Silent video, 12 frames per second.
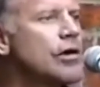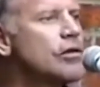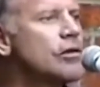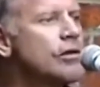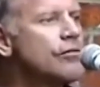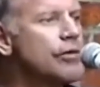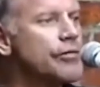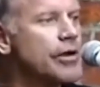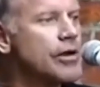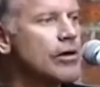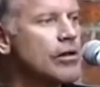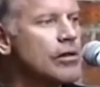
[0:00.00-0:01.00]
very little of what
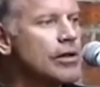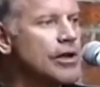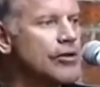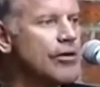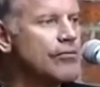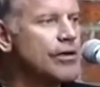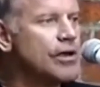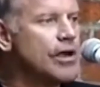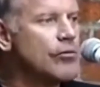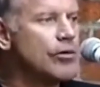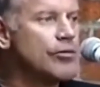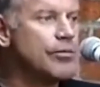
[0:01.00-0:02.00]
they call
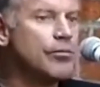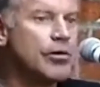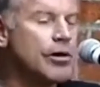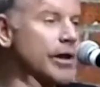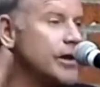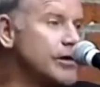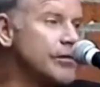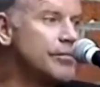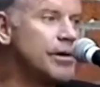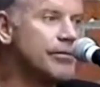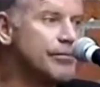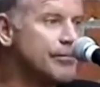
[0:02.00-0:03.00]
HIV, and what's been brought out
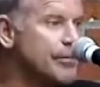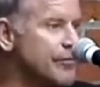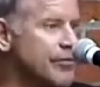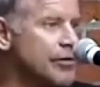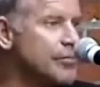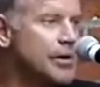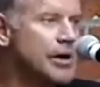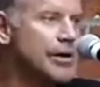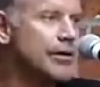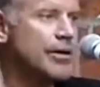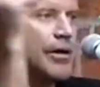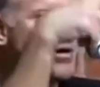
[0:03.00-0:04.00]
here by
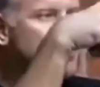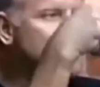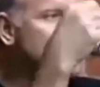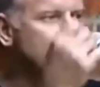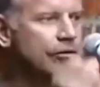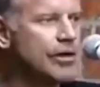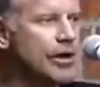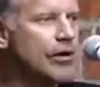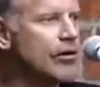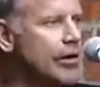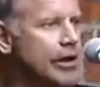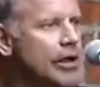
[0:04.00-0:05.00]
Philpott and
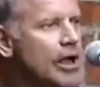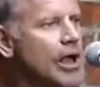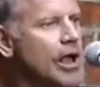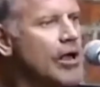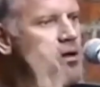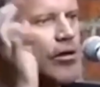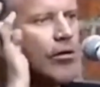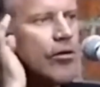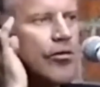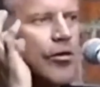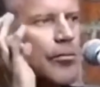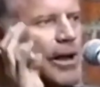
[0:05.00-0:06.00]
Isai already.
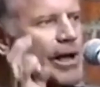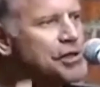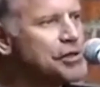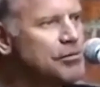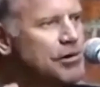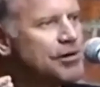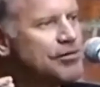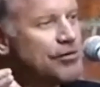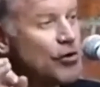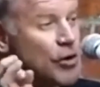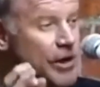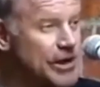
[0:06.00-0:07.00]
The measurement
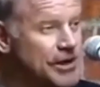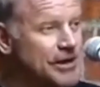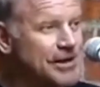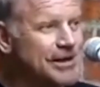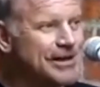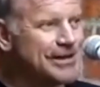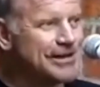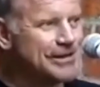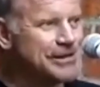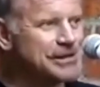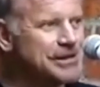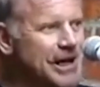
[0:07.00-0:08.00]
for it
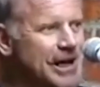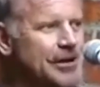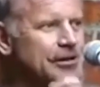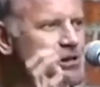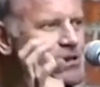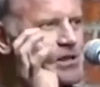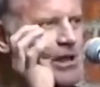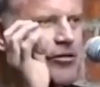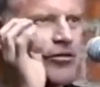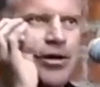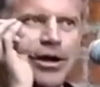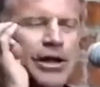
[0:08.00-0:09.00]
is
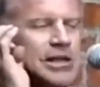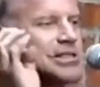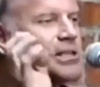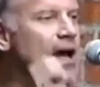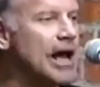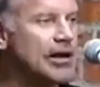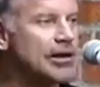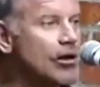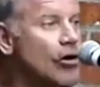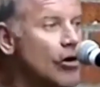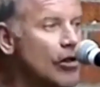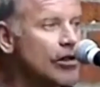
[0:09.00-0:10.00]
not exact
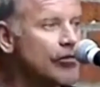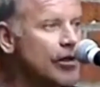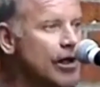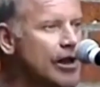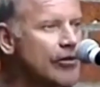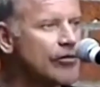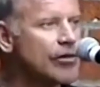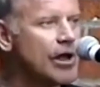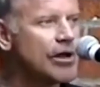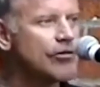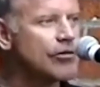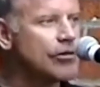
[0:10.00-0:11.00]
at all. It's
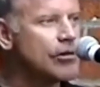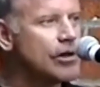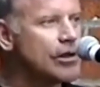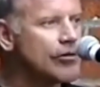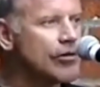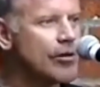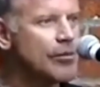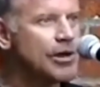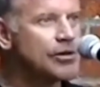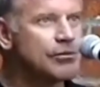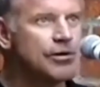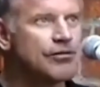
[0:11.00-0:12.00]
not as good as our
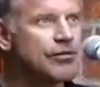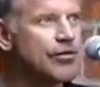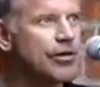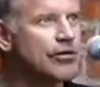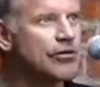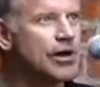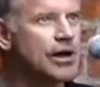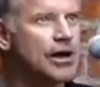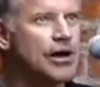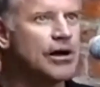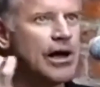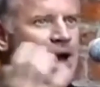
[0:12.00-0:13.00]
measurement for things
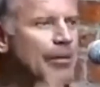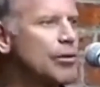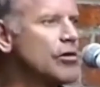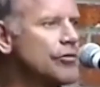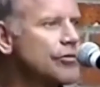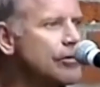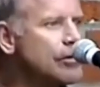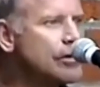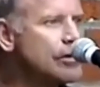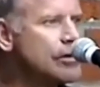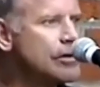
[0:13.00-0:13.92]
like apples.